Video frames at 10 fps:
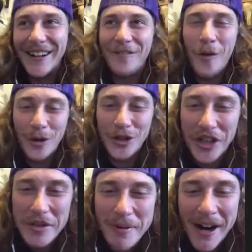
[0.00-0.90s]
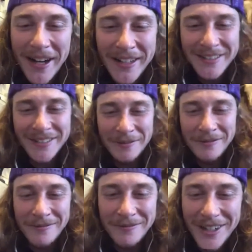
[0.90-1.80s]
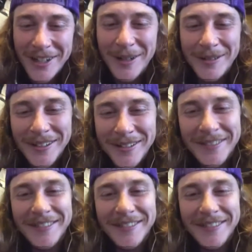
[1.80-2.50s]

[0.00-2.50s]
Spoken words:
foreskin pies. No, dude.